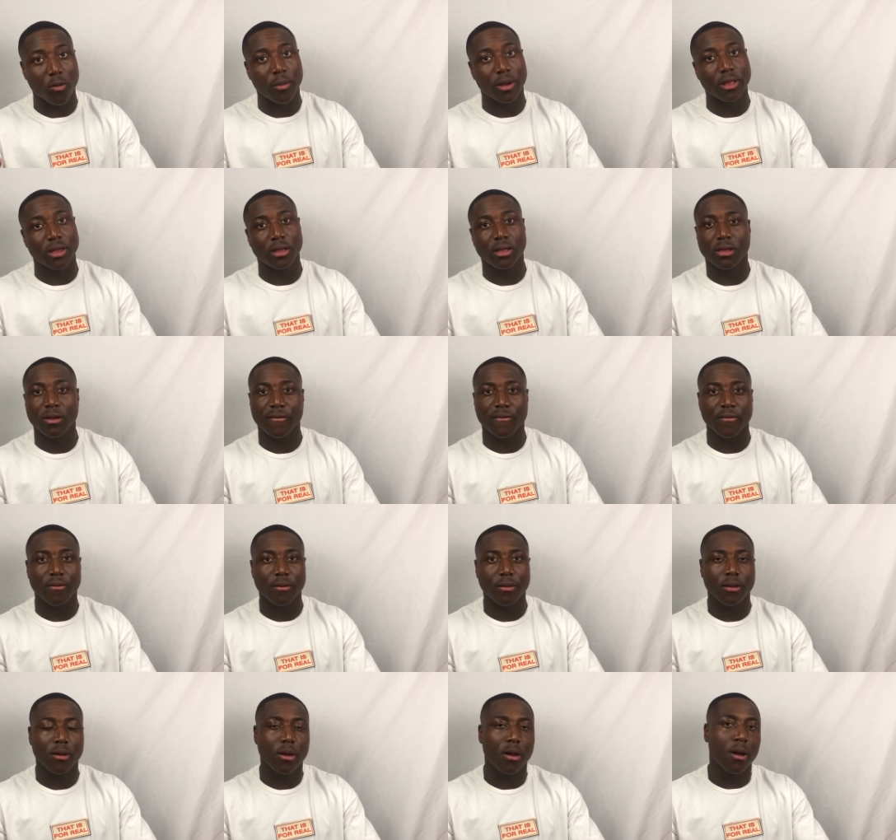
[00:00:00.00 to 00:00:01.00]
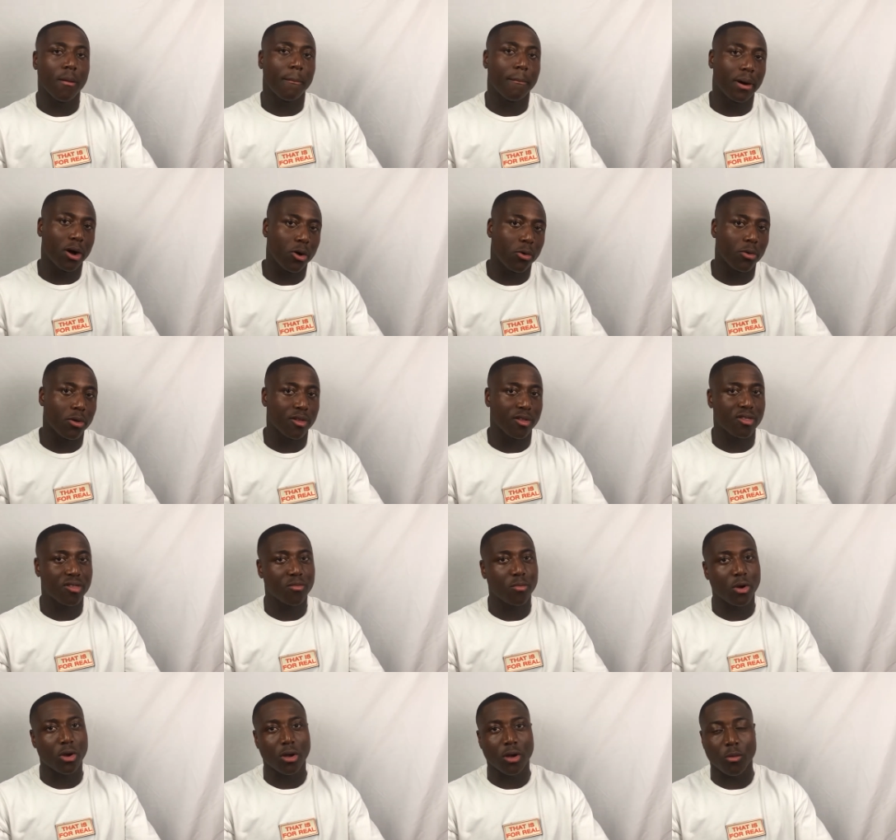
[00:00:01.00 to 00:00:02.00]
many different poets,
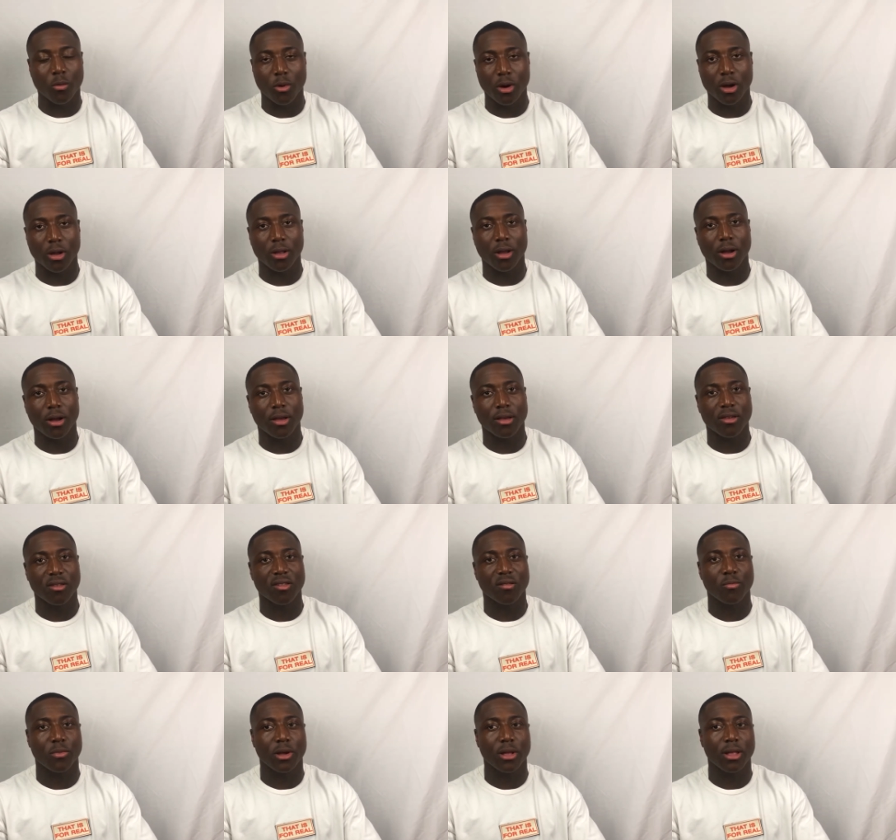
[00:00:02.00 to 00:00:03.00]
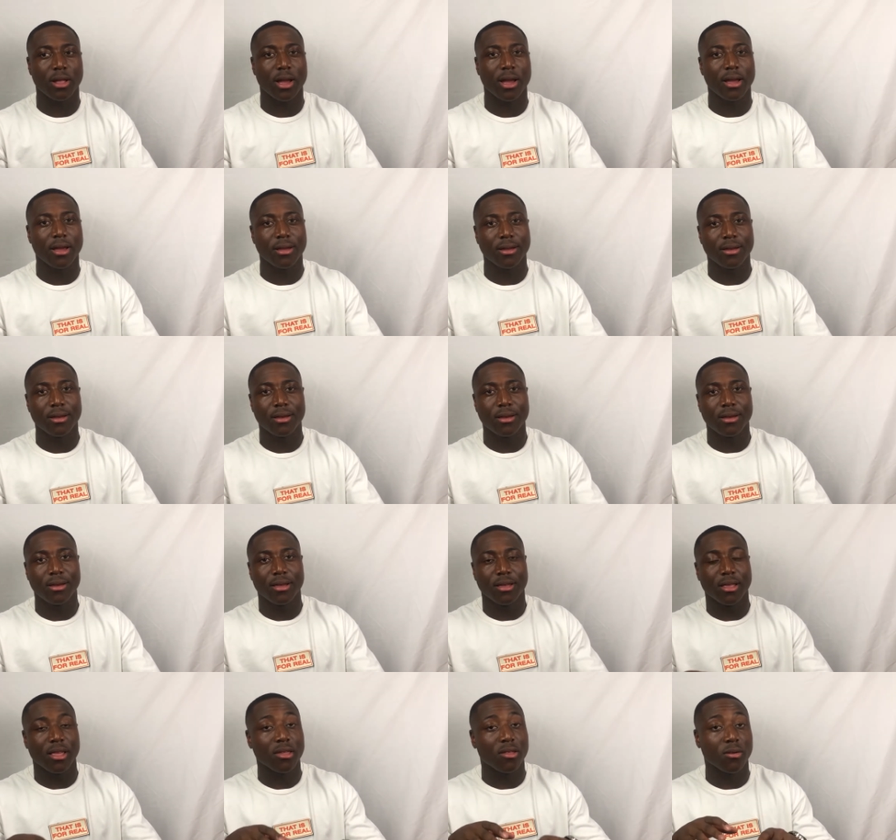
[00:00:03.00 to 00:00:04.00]
spoken word artists, but like
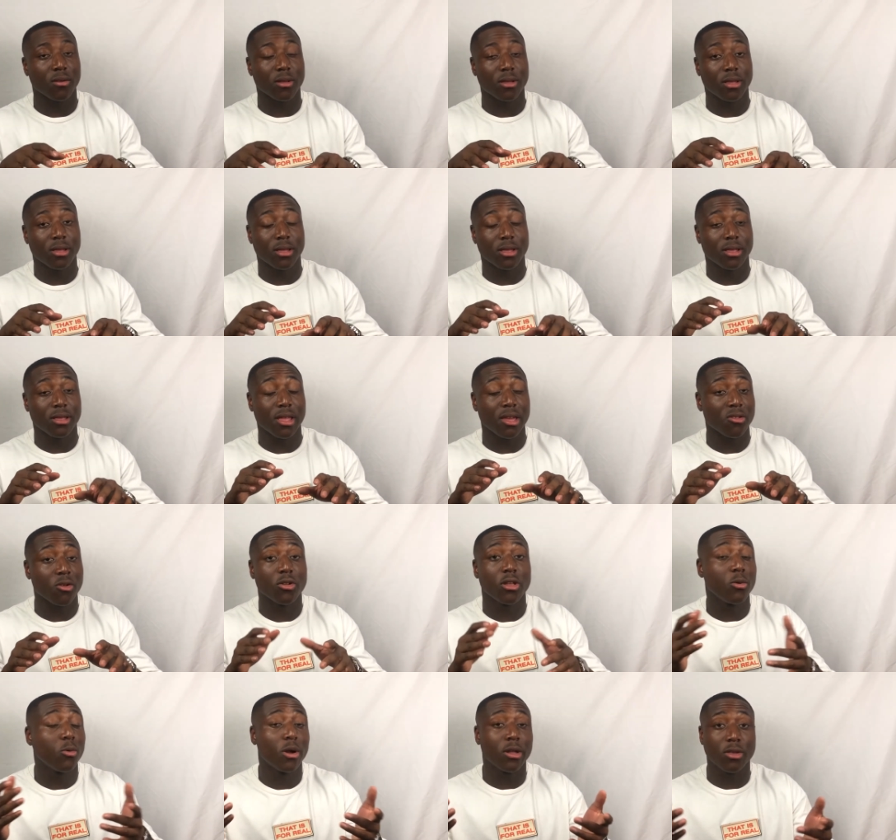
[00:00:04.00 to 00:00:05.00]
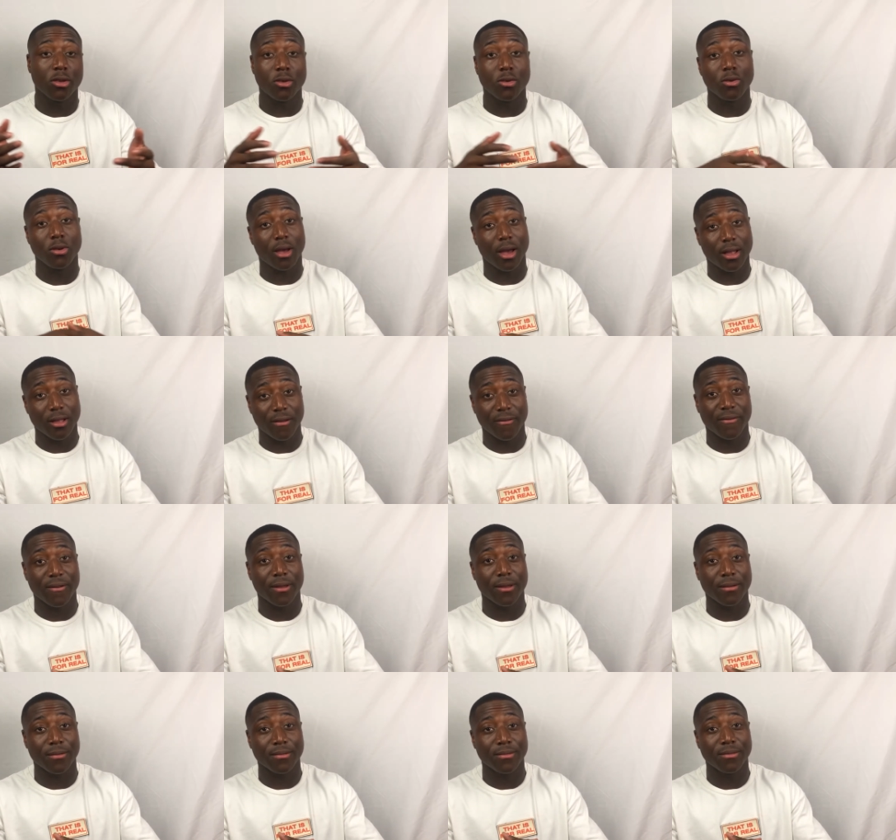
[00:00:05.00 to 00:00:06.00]
there's only one you, kind of
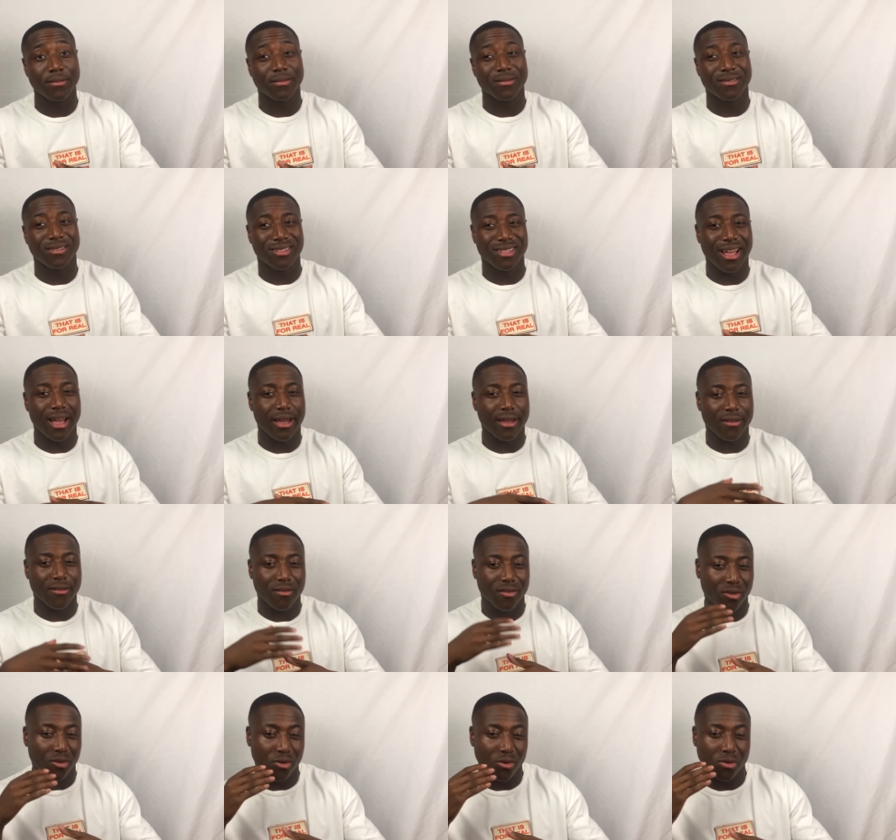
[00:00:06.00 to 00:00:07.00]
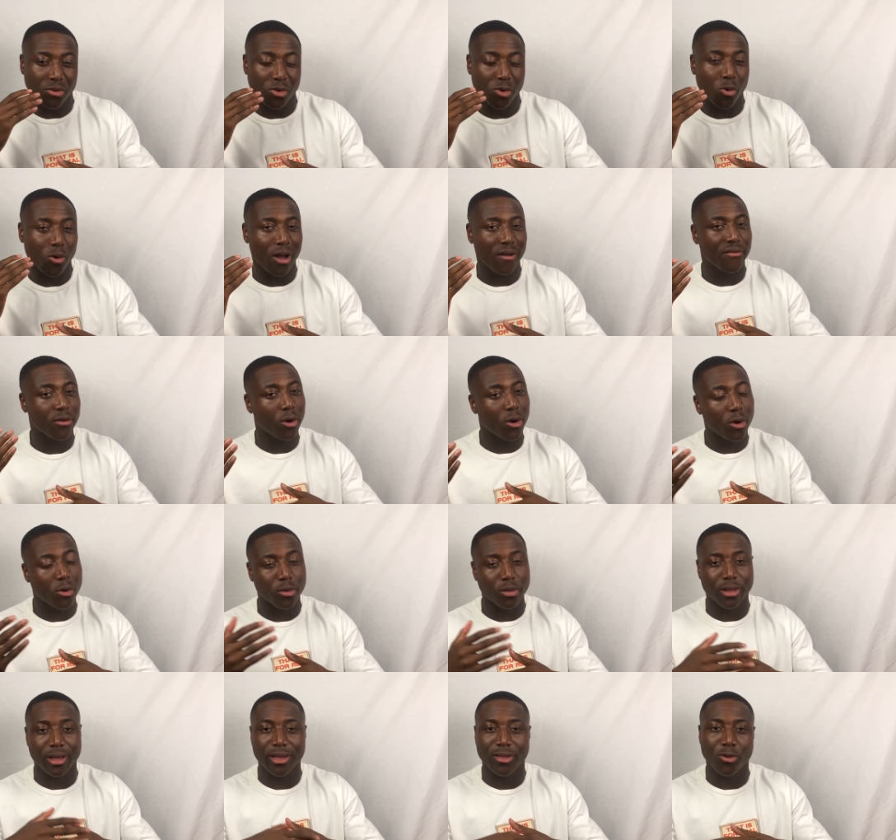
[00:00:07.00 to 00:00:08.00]
thing. Like, so you have your
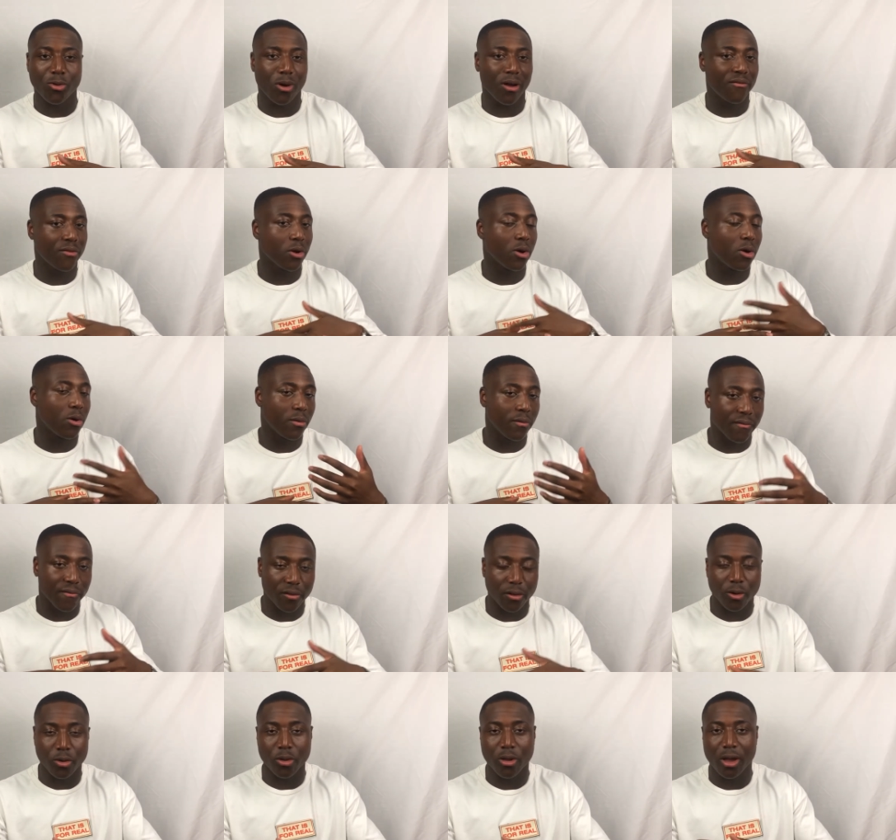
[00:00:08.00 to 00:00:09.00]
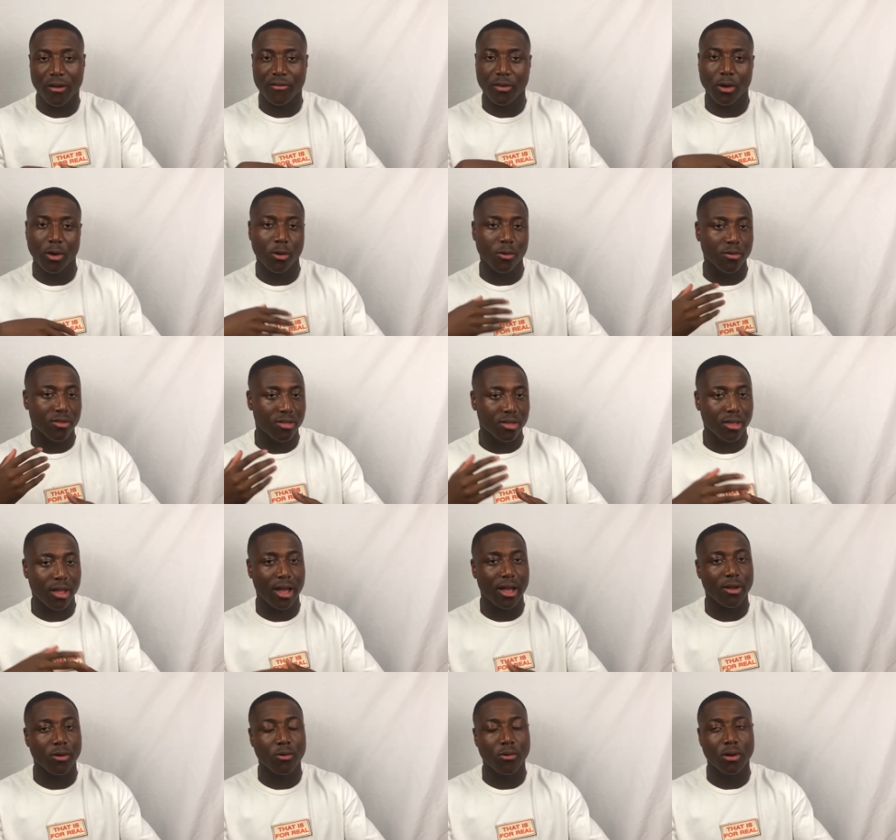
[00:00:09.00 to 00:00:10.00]
own lane, you have your own flow, you have your own
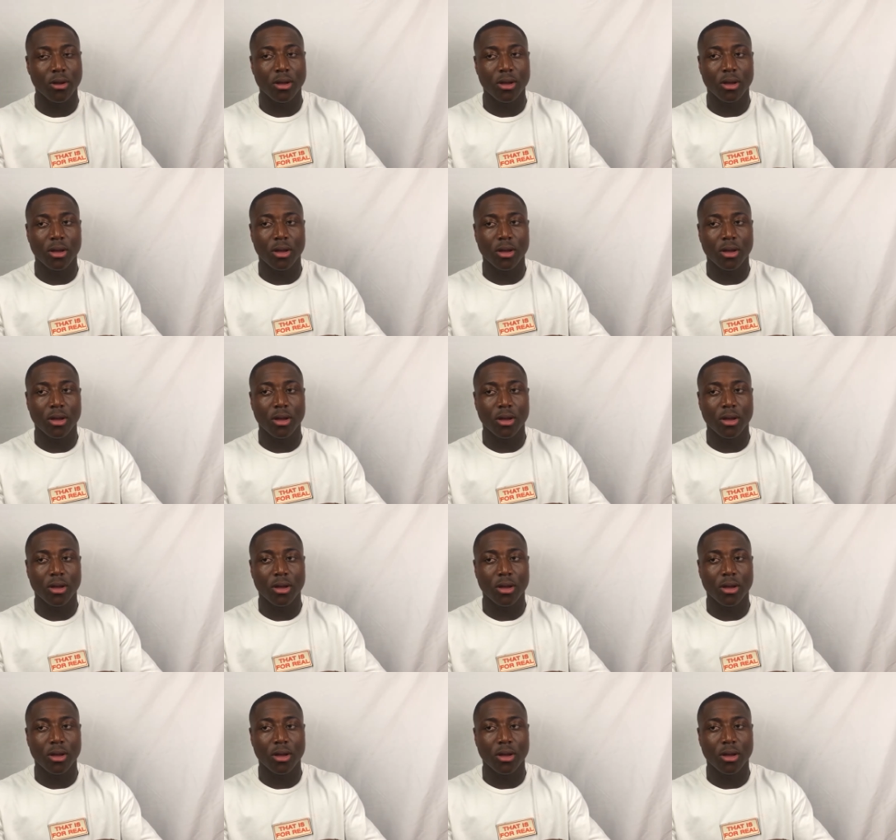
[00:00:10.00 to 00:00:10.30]
style,